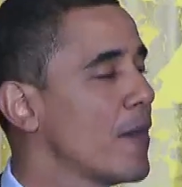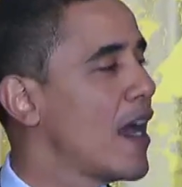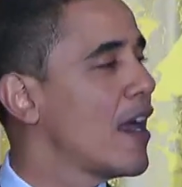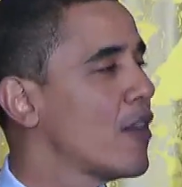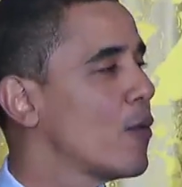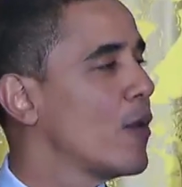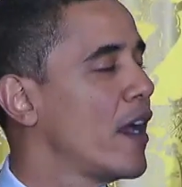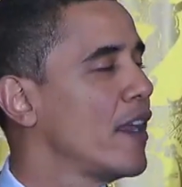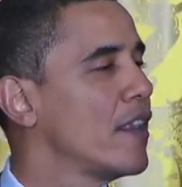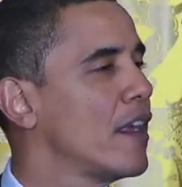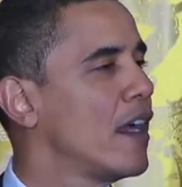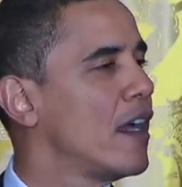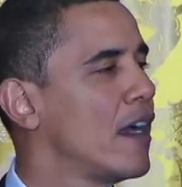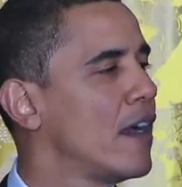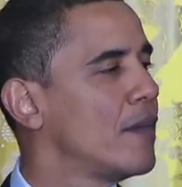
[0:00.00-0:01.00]
by the way,
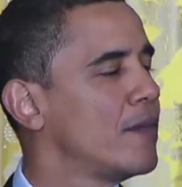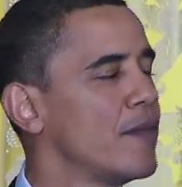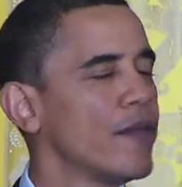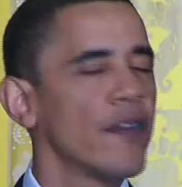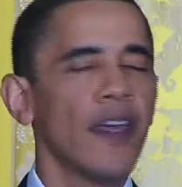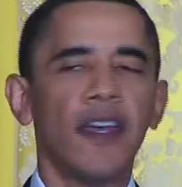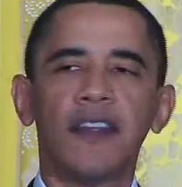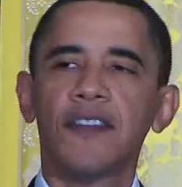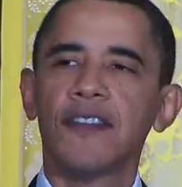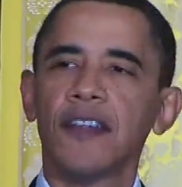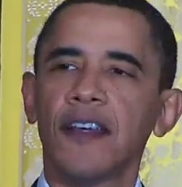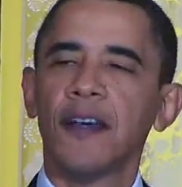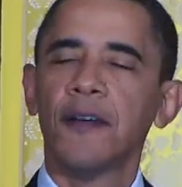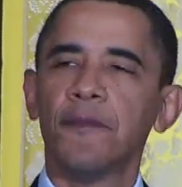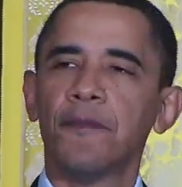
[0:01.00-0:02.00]
uh, that
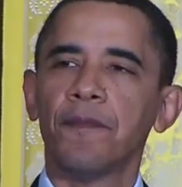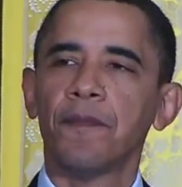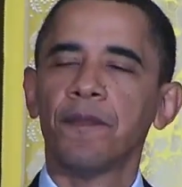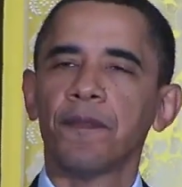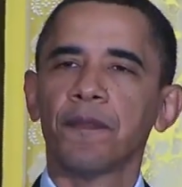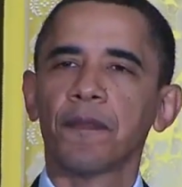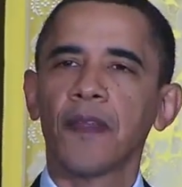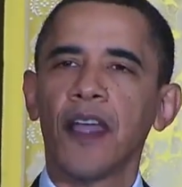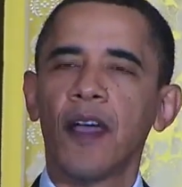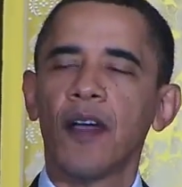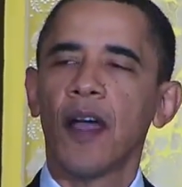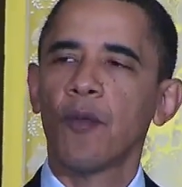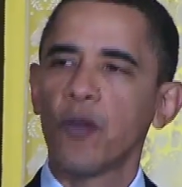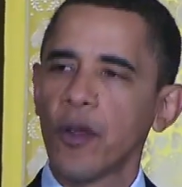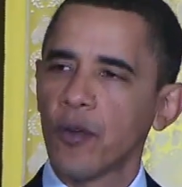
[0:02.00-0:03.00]
uh, I,
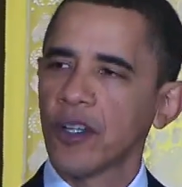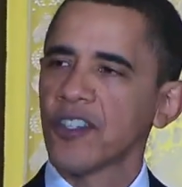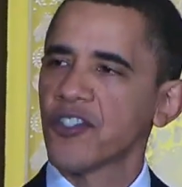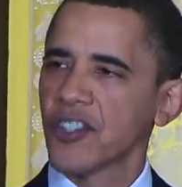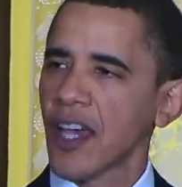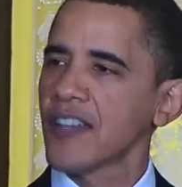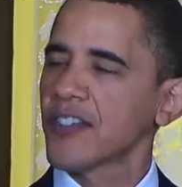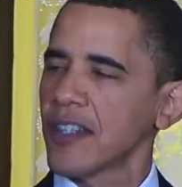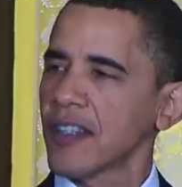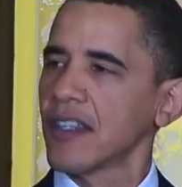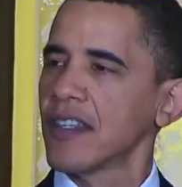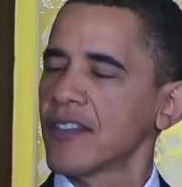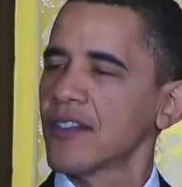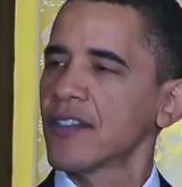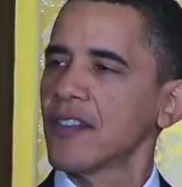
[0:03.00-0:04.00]
I, we were discussing
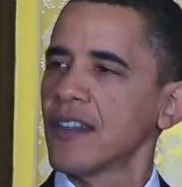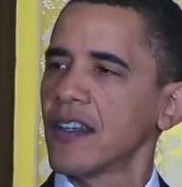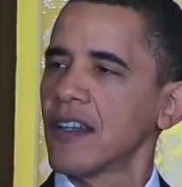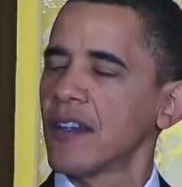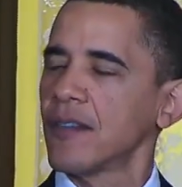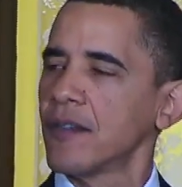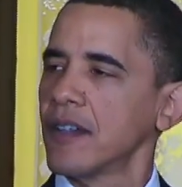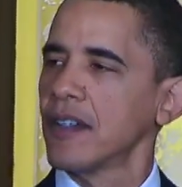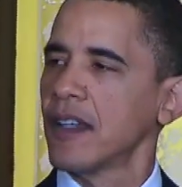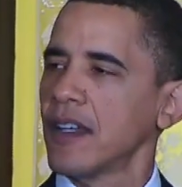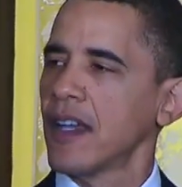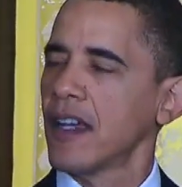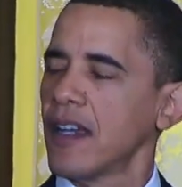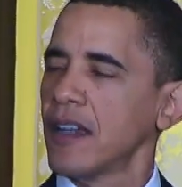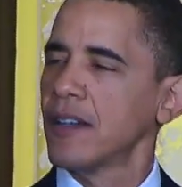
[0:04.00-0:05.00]
this uh, uh
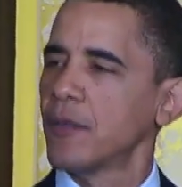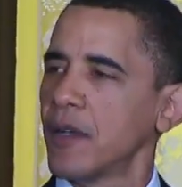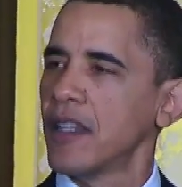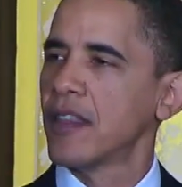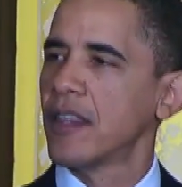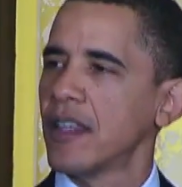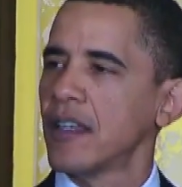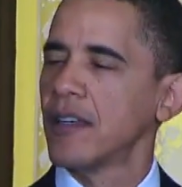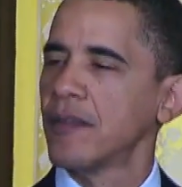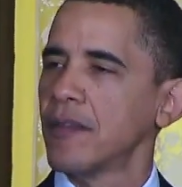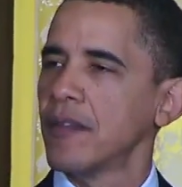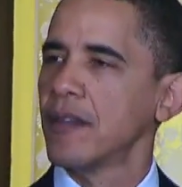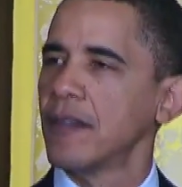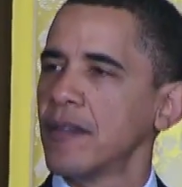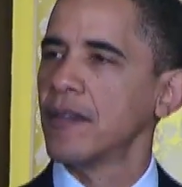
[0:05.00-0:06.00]
with uh,
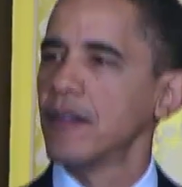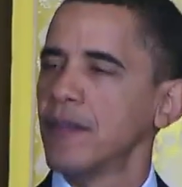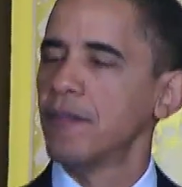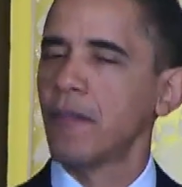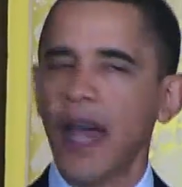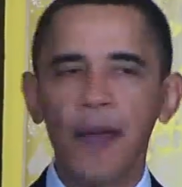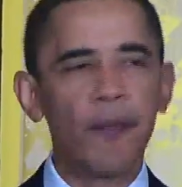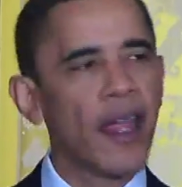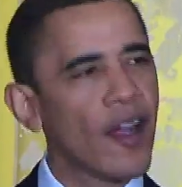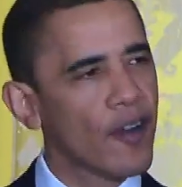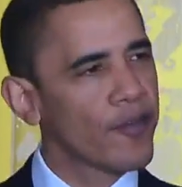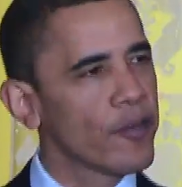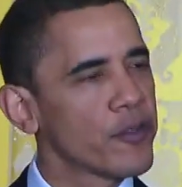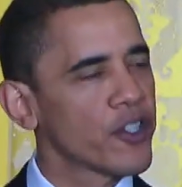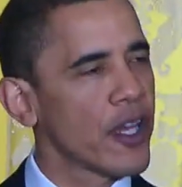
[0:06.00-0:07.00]
my mayor
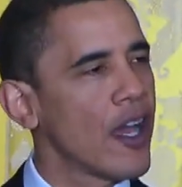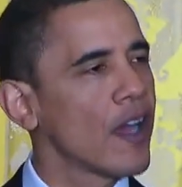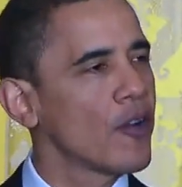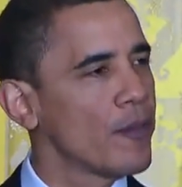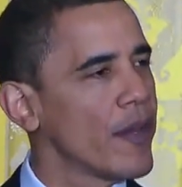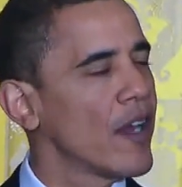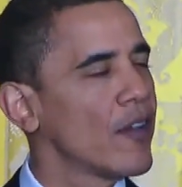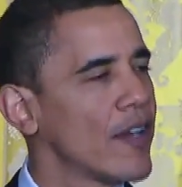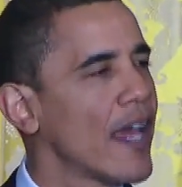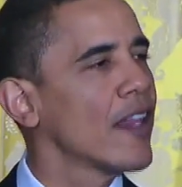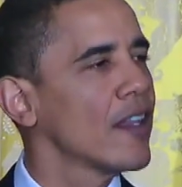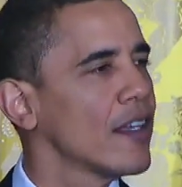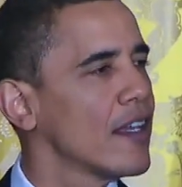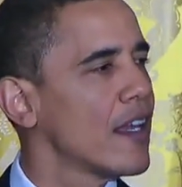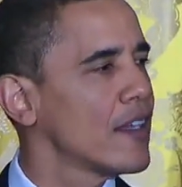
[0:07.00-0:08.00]
from Chicago, Mayor
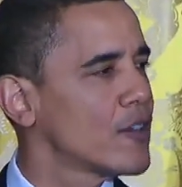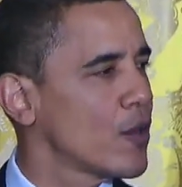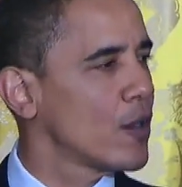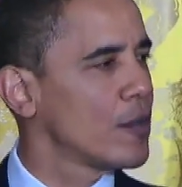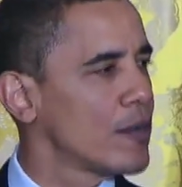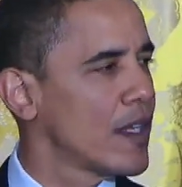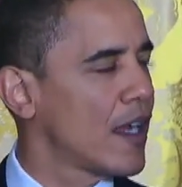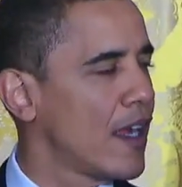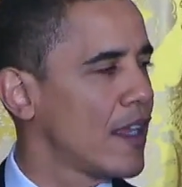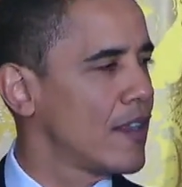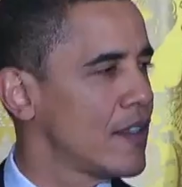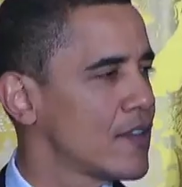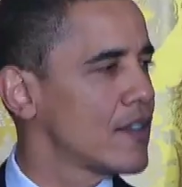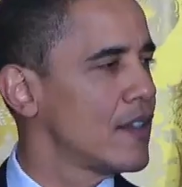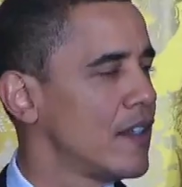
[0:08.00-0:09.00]
Daley, and I told him that I had
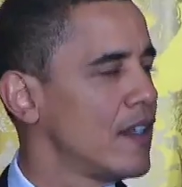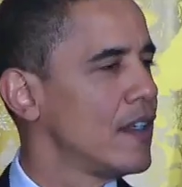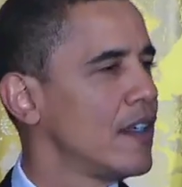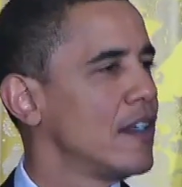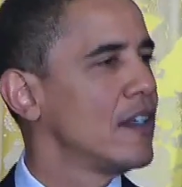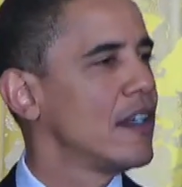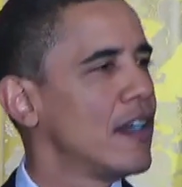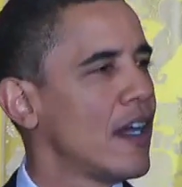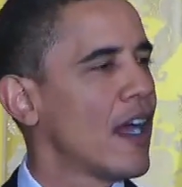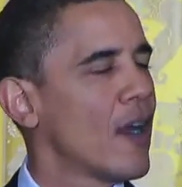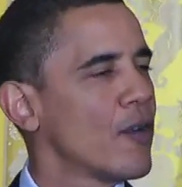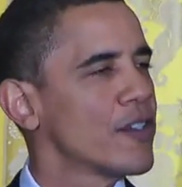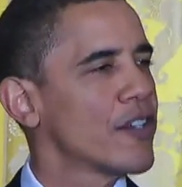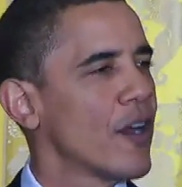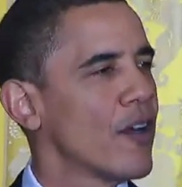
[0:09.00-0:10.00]
this uh,
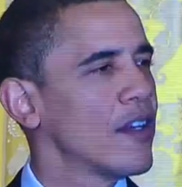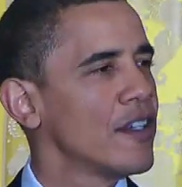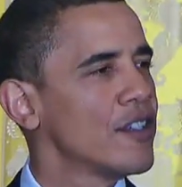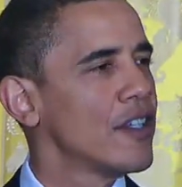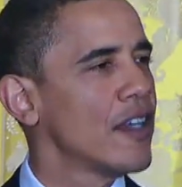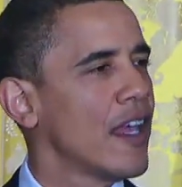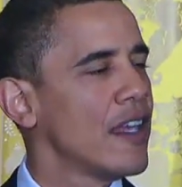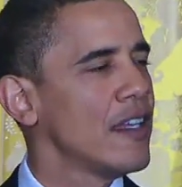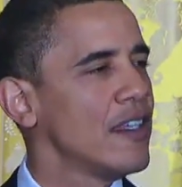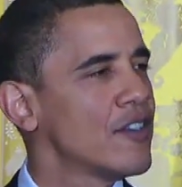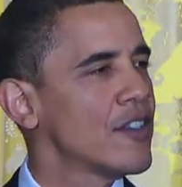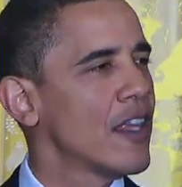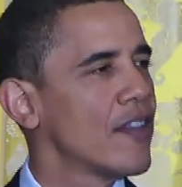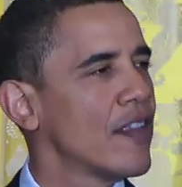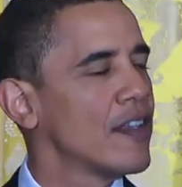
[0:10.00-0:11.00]
Irish heritage, and, and, he
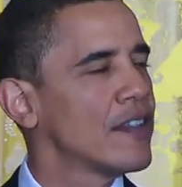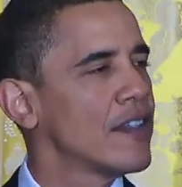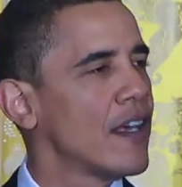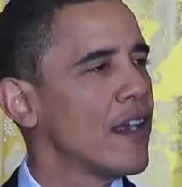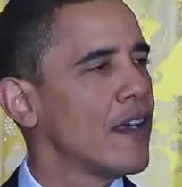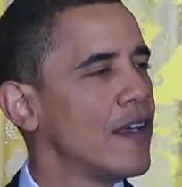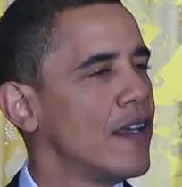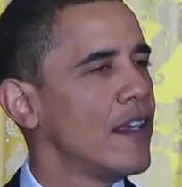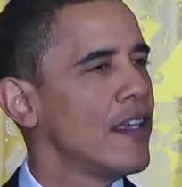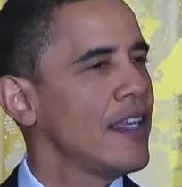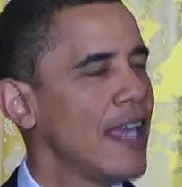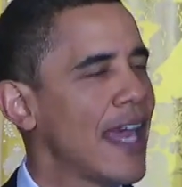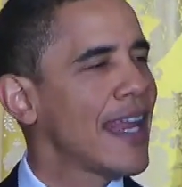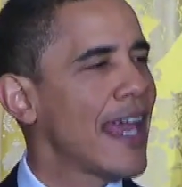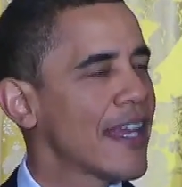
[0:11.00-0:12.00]
said that
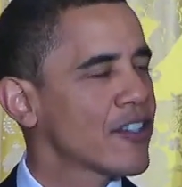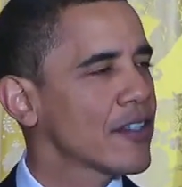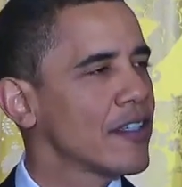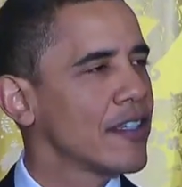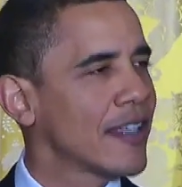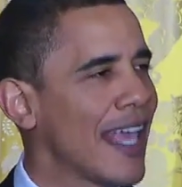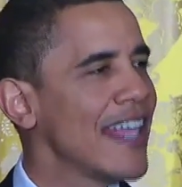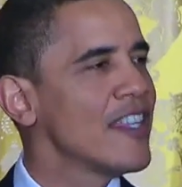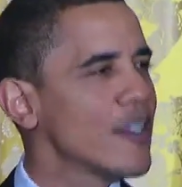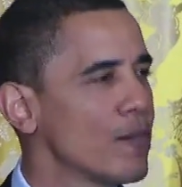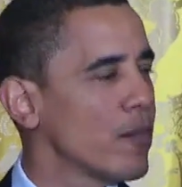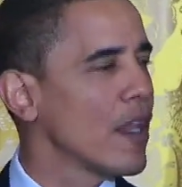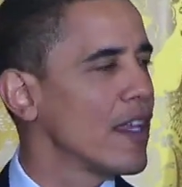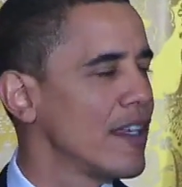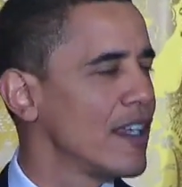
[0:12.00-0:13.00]
he had actually Kenyan
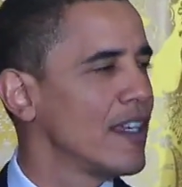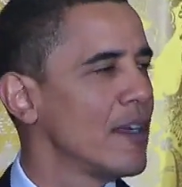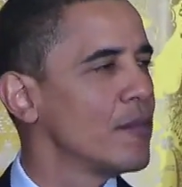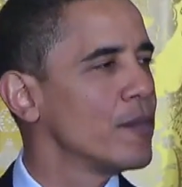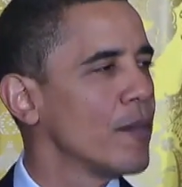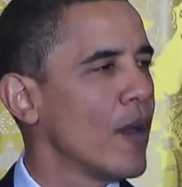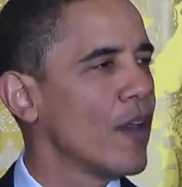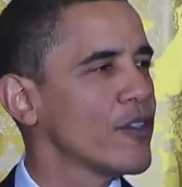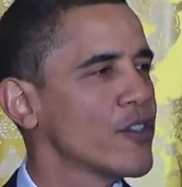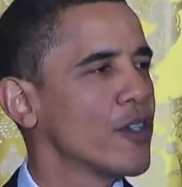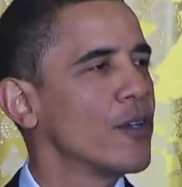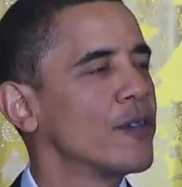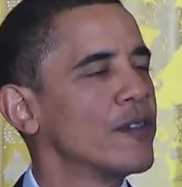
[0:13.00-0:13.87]
blood in him also.